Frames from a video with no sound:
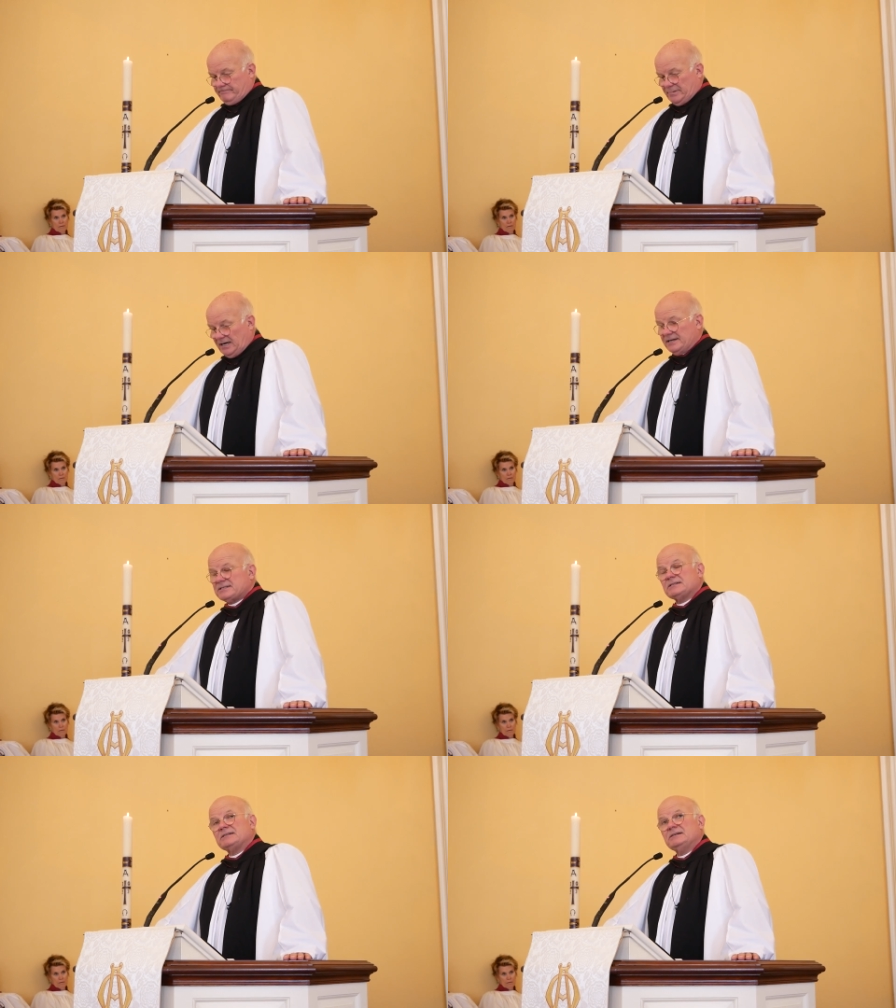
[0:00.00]
But
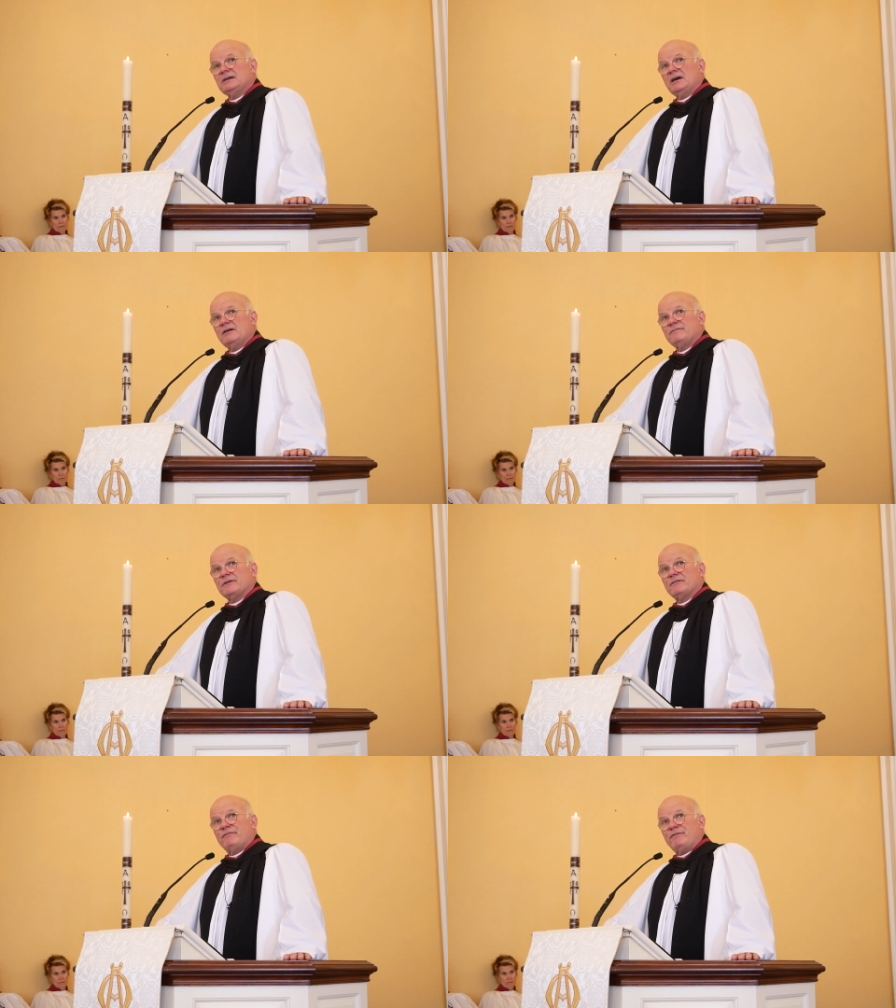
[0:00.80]
for
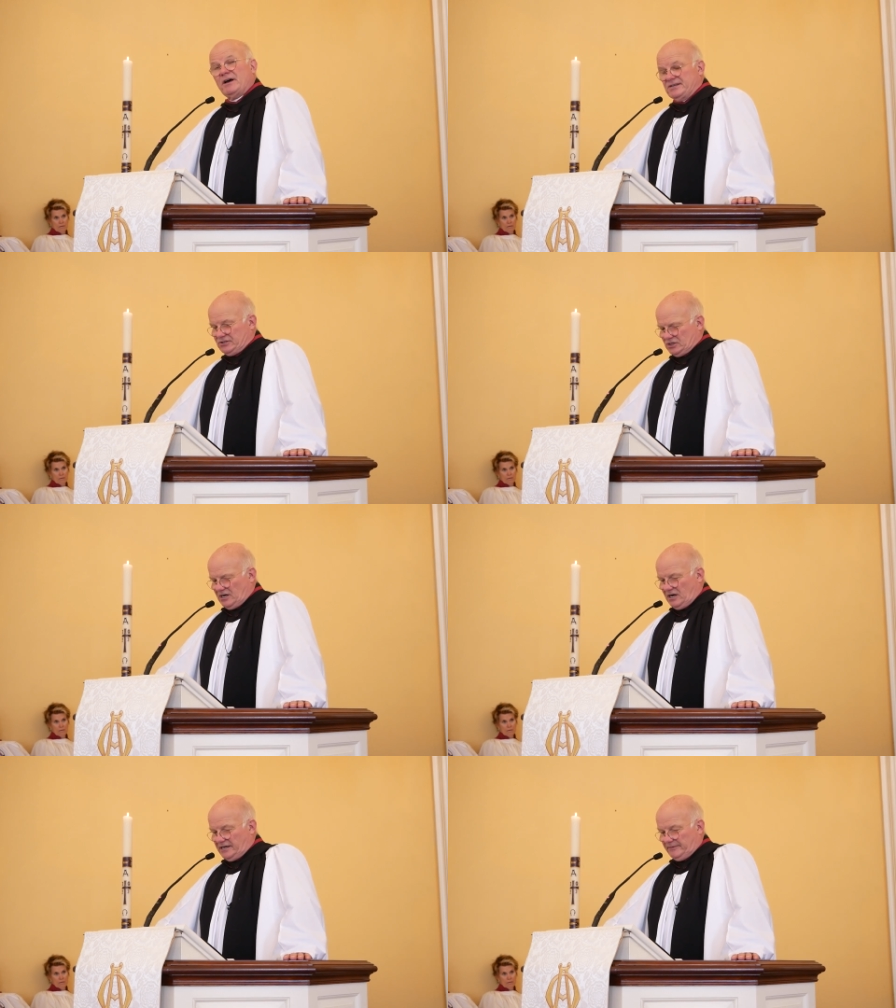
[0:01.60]
the first
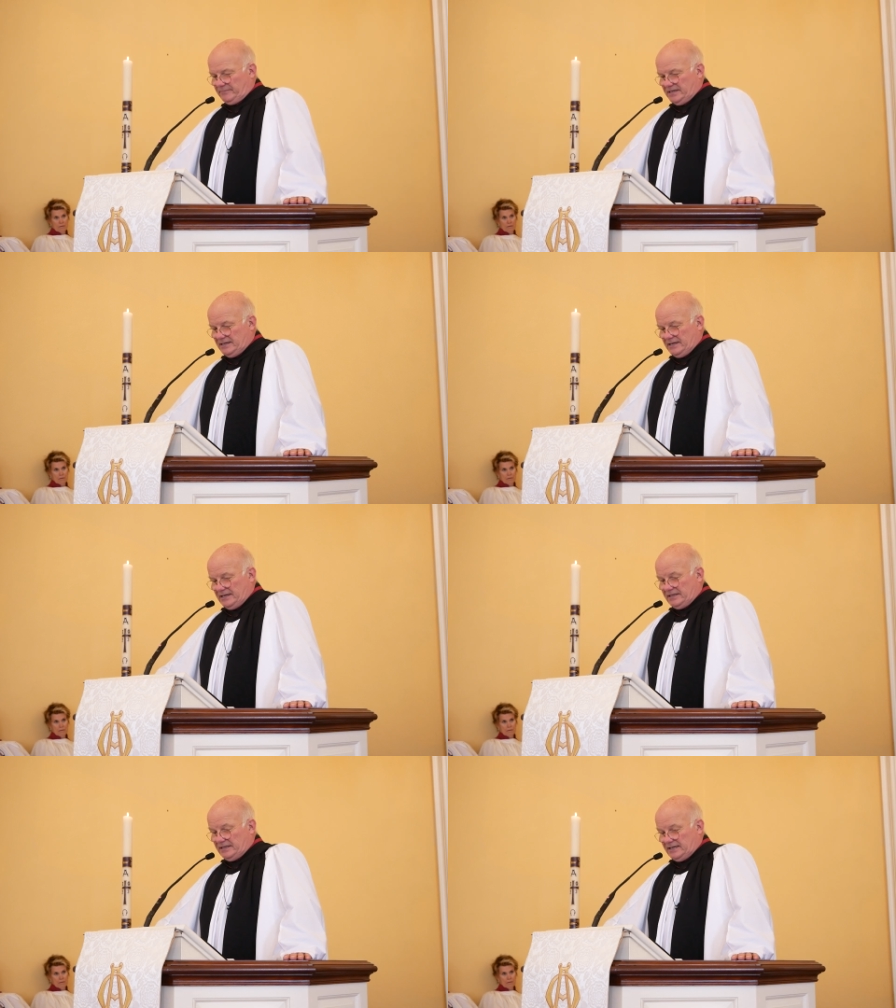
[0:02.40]
time
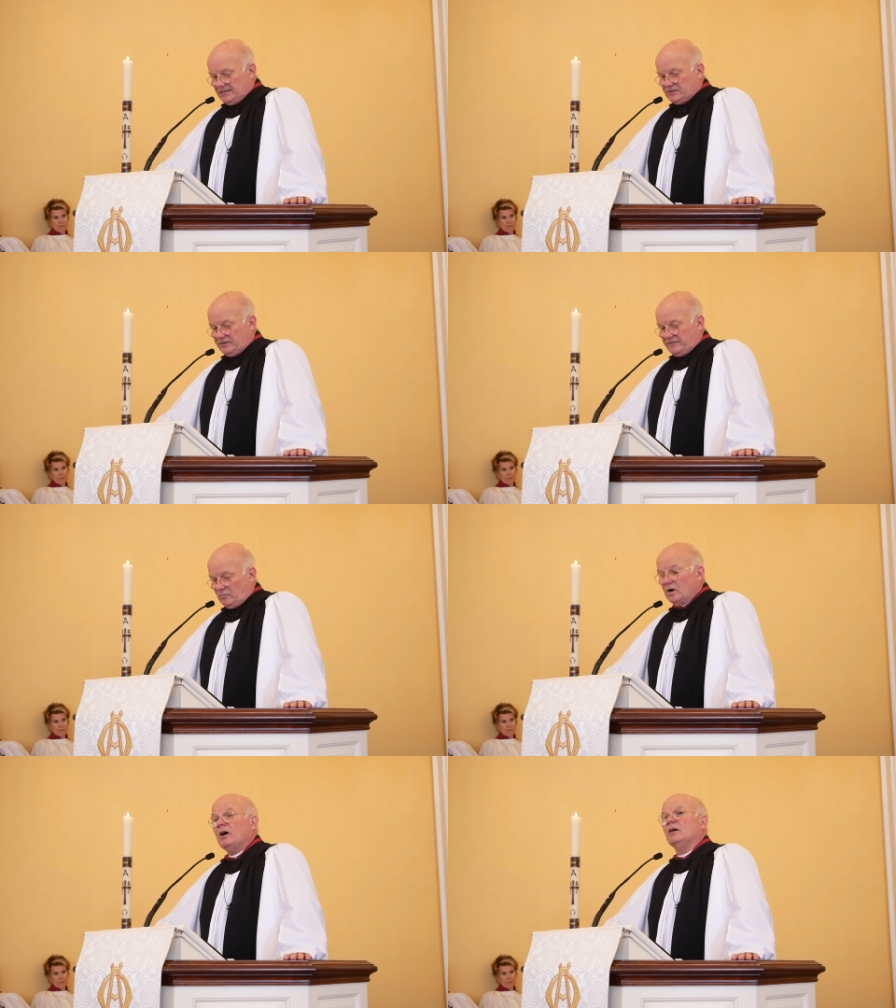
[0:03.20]
in the history of the
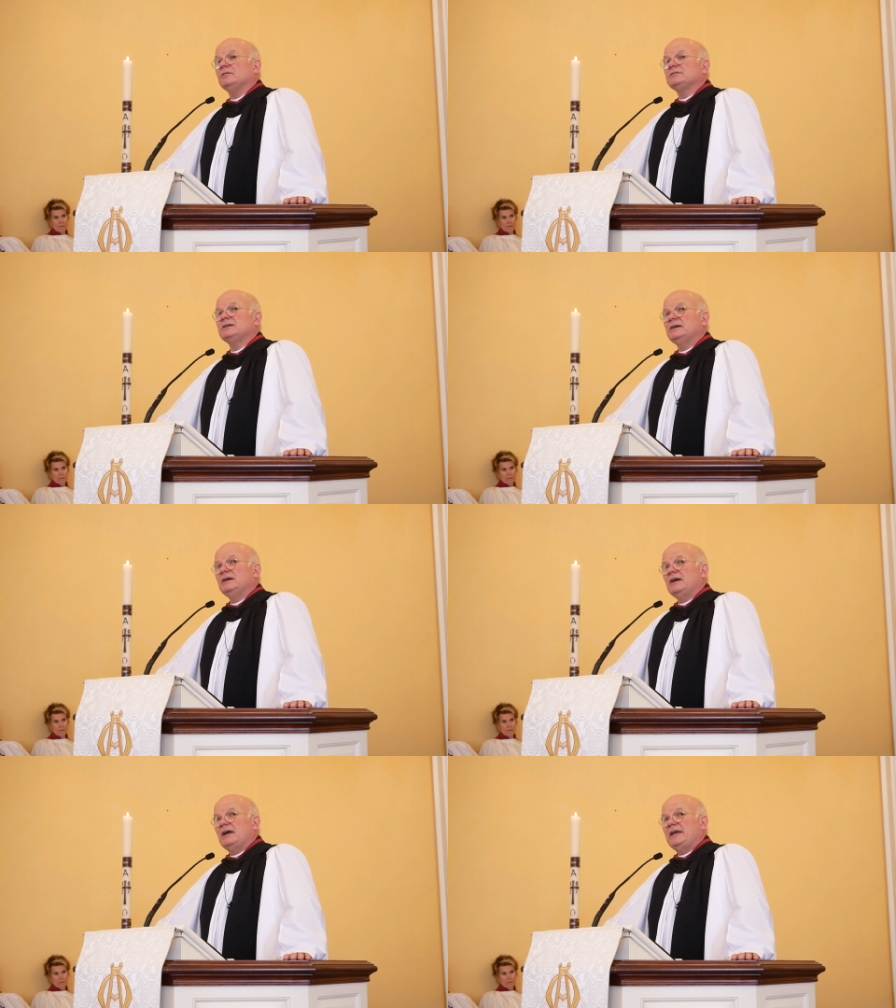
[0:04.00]
world,
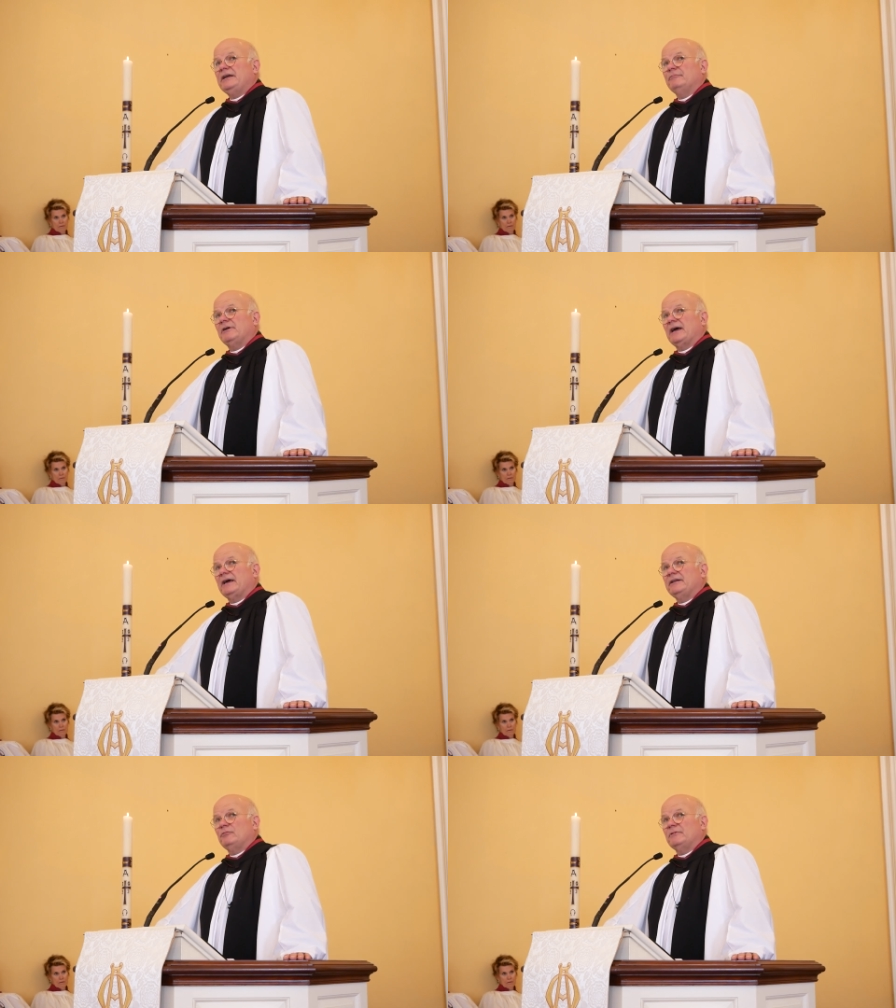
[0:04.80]
he
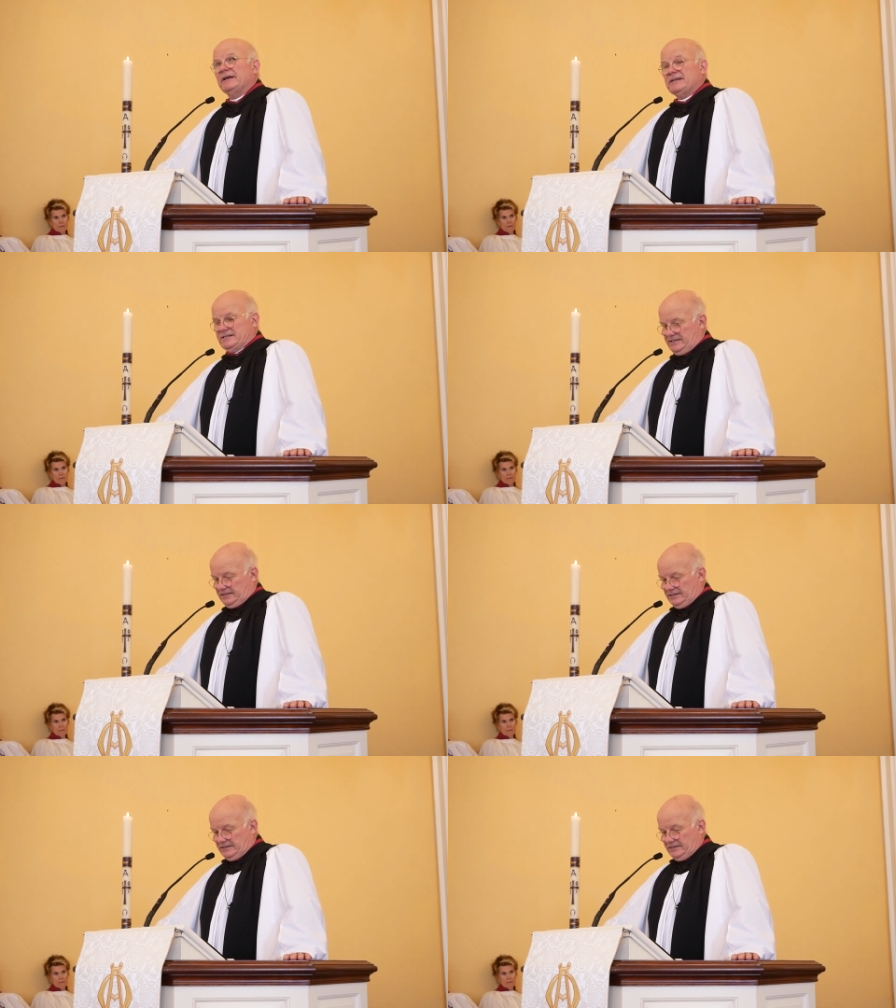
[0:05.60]
ran a
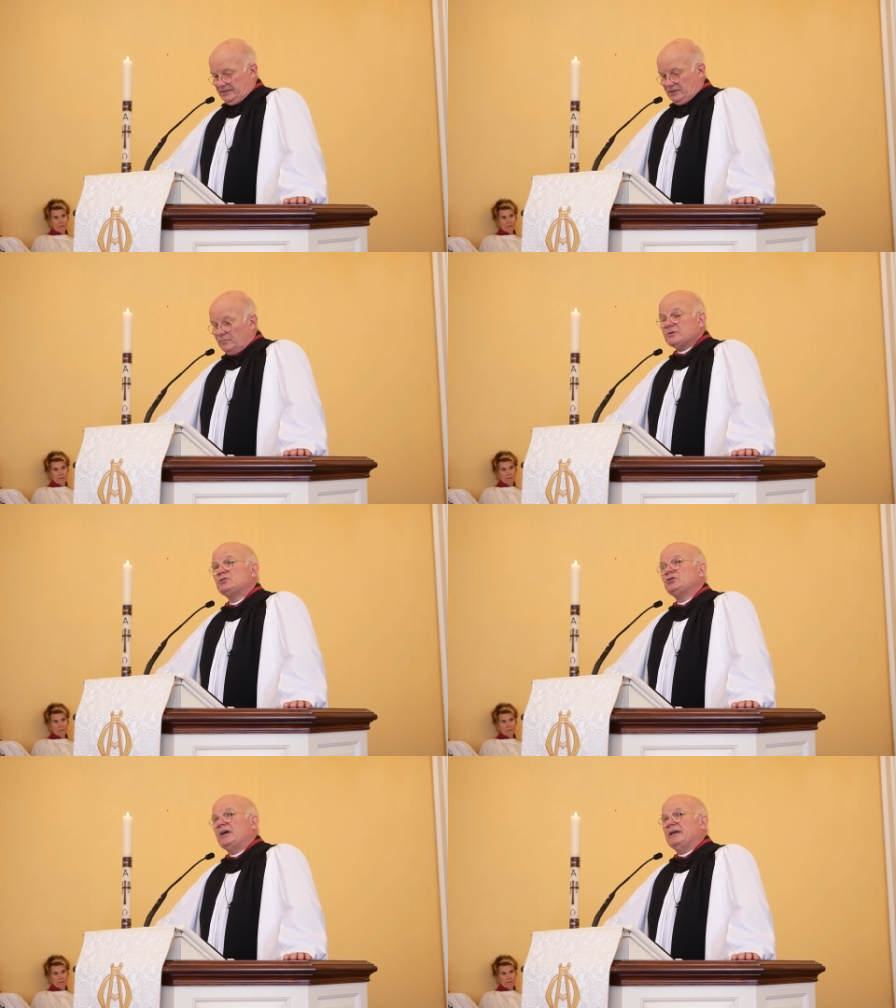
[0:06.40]
race that would
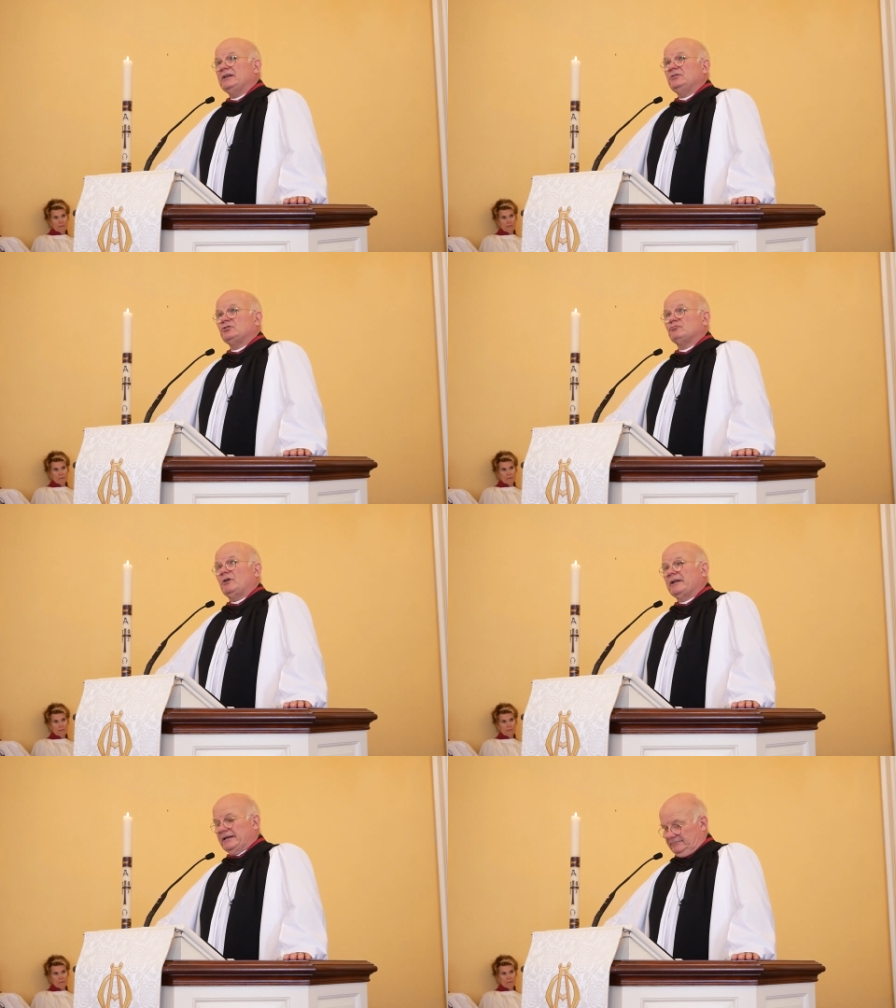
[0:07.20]
change
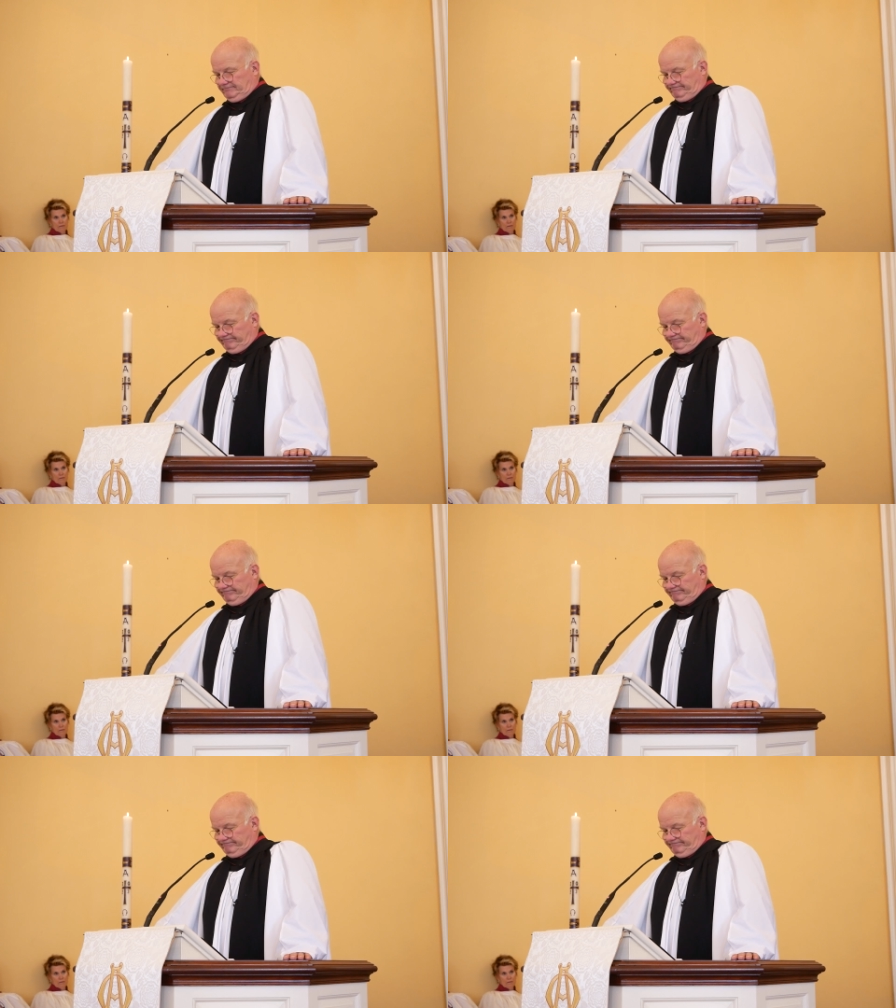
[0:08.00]
running.